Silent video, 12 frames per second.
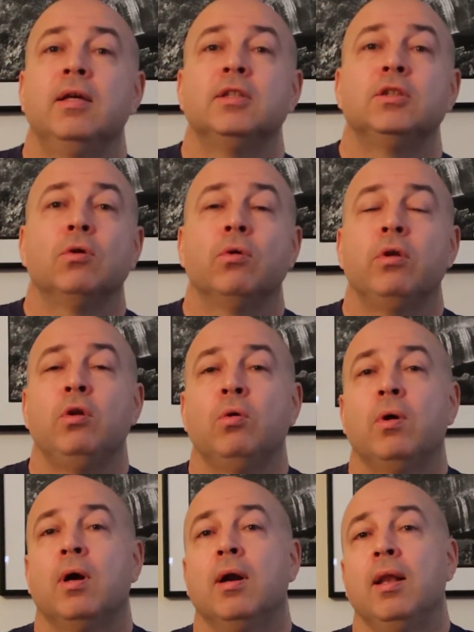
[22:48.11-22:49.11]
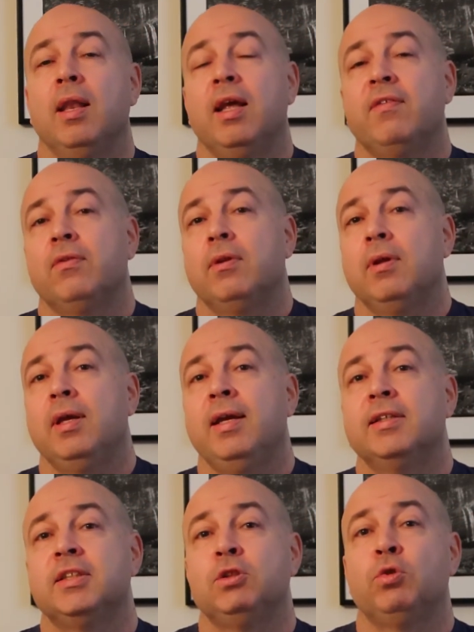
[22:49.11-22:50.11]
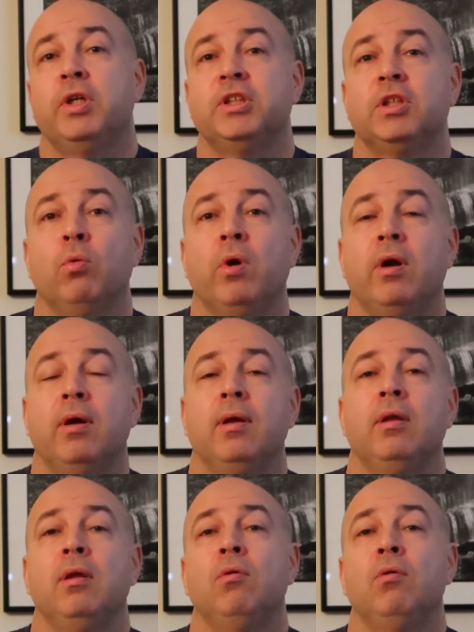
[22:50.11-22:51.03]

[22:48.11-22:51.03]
So you are left in a situation where